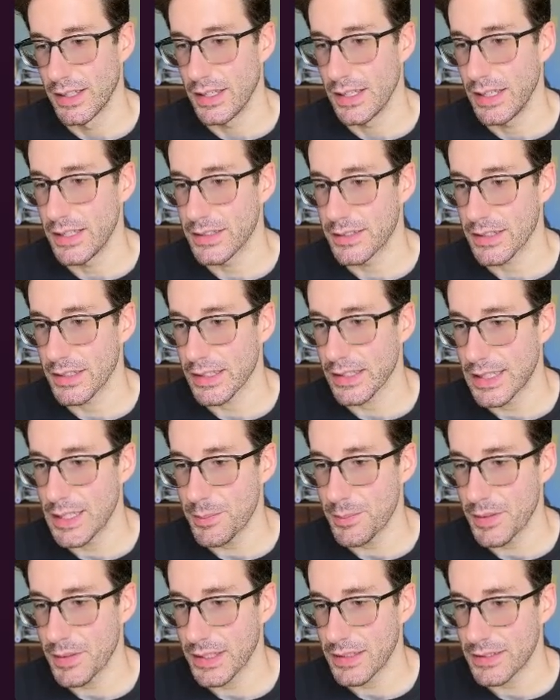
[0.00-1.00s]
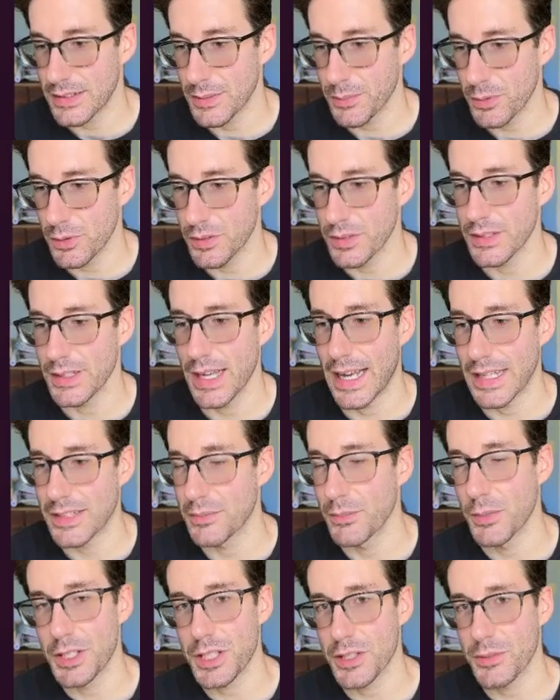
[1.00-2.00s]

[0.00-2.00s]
is keep things simple as much